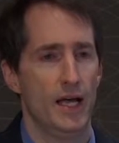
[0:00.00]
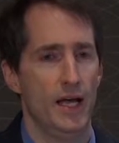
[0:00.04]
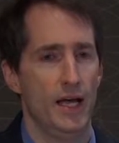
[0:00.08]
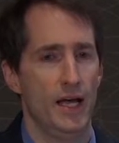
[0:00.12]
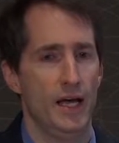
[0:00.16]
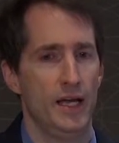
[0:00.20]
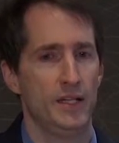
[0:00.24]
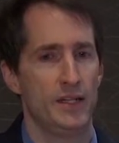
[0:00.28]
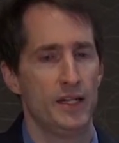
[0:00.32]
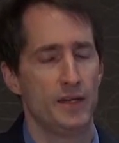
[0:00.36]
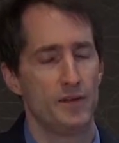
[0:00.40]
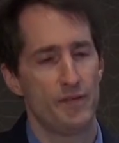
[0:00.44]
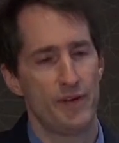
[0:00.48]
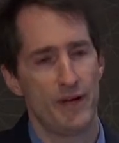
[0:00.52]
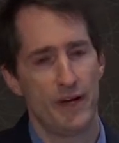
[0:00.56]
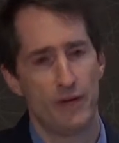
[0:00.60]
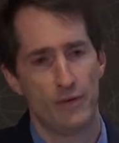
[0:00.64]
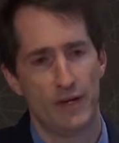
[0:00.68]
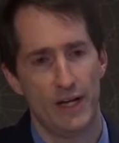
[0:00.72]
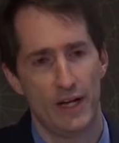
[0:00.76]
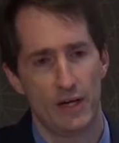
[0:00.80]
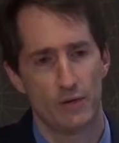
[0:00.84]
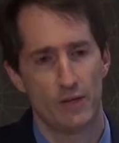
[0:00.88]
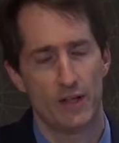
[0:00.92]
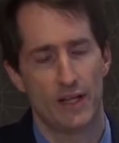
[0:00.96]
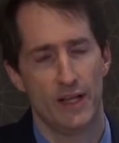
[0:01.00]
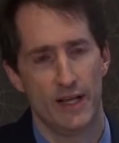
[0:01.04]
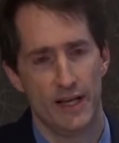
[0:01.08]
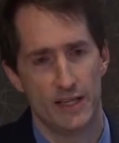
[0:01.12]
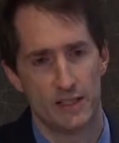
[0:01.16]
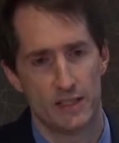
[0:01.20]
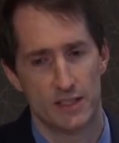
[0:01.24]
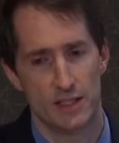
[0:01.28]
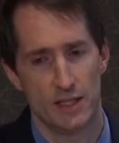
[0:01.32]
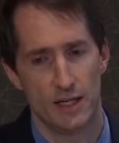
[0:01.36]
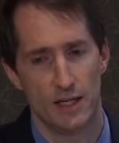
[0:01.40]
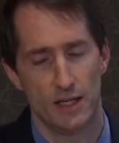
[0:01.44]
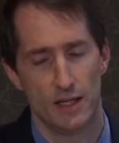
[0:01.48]
and they found out that
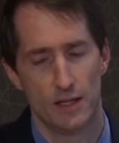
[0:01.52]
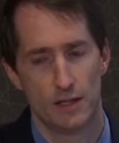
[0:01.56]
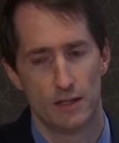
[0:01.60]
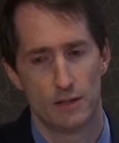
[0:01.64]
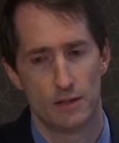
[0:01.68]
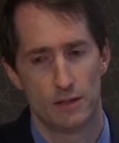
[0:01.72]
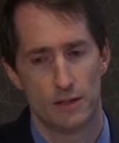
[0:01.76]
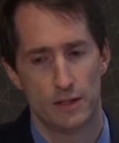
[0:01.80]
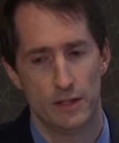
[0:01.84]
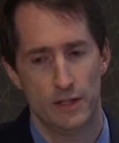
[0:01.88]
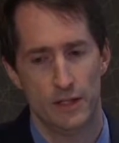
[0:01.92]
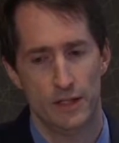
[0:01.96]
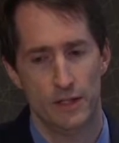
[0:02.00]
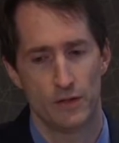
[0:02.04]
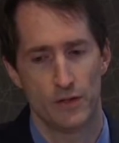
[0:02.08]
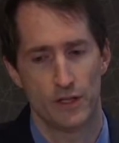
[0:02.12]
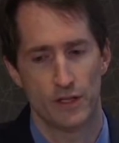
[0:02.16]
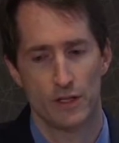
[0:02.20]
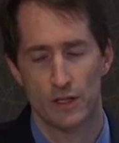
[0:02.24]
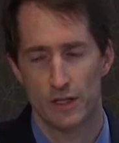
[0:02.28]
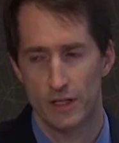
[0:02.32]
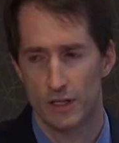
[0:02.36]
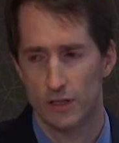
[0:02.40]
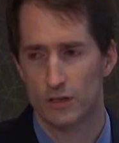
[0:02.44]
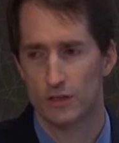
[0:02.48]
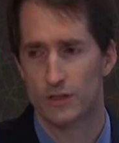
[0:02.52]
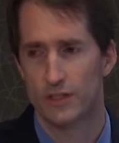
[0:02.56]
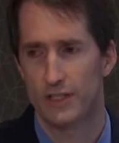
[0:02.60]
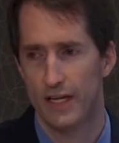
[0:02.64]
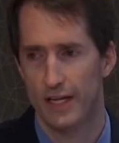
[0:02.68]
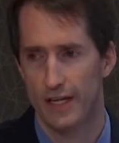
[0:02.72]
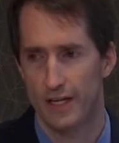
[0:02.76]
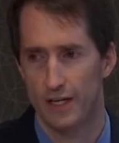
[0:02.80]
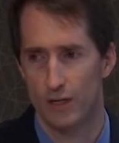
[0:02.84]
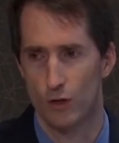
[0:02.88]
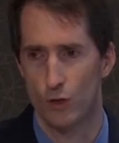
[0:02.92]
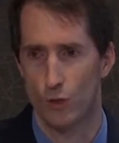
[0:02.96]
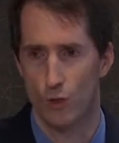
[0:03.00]
uh, you know the clinical
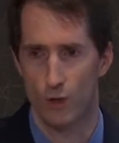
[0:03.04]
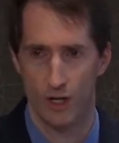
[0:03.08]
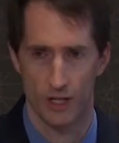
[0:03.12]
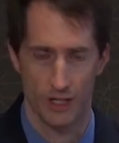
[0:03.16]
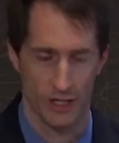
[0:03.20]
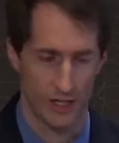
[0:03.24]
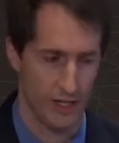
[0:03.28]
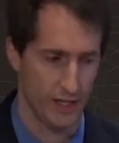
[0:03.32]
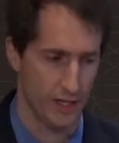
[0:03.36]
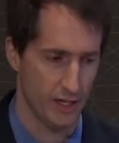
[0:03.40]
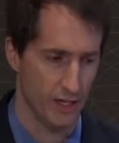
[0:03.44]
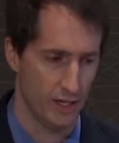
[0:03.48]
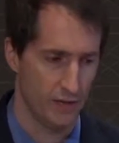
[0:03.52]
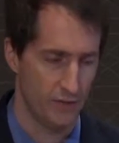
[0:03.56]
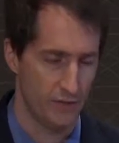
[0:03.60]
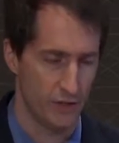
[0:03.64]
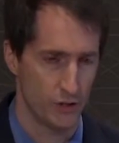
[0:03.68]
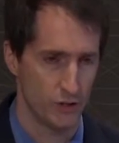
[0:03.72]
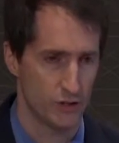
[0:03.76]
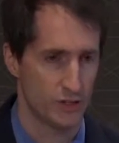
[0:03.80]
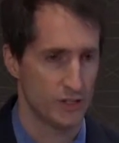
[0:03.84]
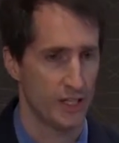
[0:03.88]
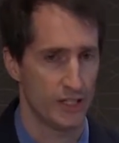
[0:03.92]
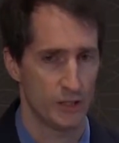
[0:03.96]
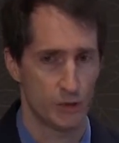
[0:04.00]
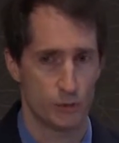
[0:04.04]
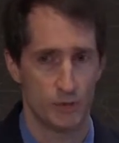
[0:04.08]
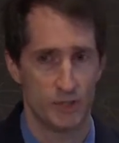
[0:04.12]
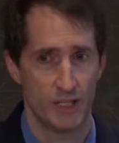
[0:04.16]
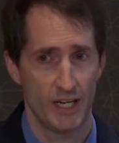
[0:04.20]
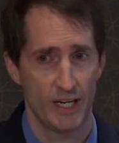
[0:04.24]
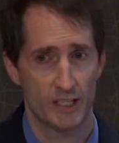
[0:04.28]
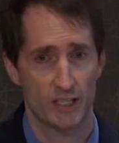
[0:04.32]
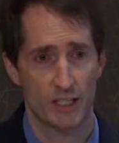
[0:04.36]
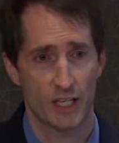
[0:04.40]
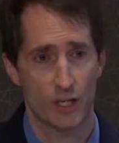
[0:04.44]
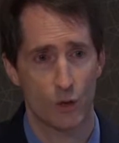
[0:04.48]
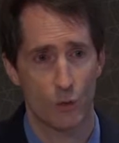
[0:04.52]
data quality of those sites was
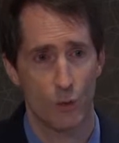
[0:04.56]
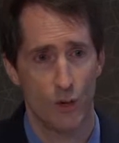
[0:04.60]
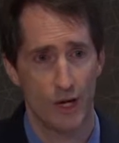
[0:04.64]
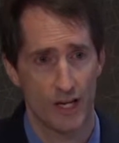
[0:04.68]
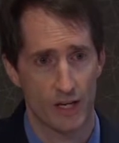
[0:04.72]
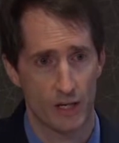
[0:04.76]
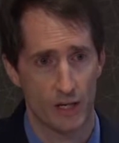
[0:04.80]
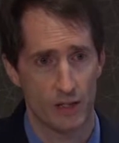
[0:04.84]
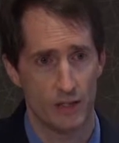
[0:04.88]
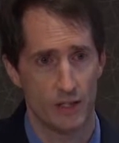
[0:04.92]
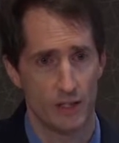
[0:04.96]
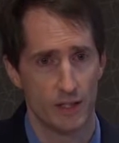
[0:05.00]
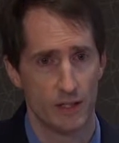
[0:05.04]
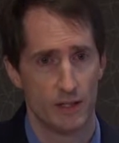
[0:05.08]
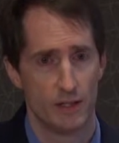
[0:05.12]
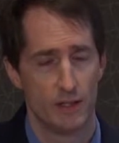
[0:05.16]
actually quite good,